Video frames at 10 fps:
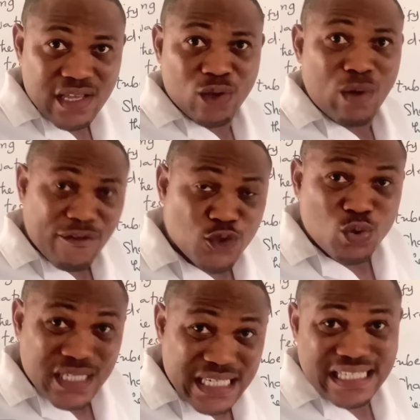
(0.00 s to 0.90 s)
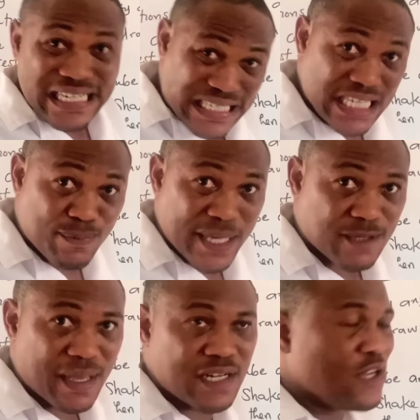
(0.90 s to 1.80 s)
We have two things in this
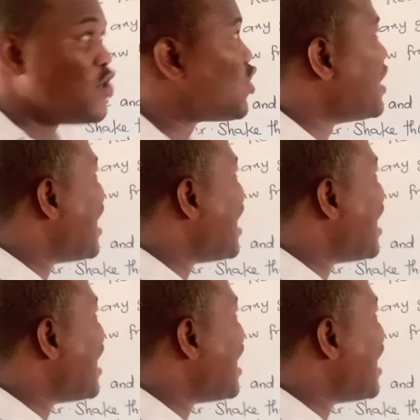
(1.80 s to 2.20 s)
specimen. So they now